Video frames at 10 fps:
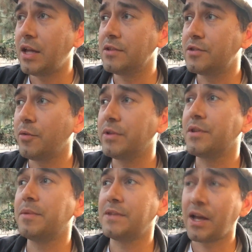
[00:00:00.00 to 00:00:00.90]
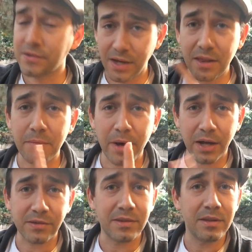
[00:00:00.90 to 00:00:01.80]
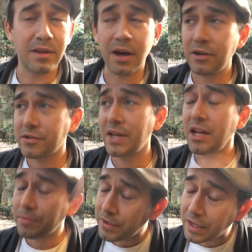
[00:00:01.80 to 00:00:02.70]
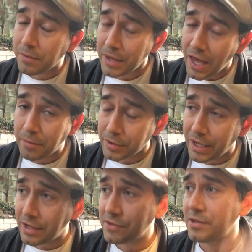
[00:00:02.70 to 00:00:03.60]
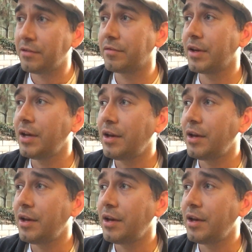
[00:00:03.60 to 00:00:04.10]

And so when something's outside that box, understandably, they can be apprehensive,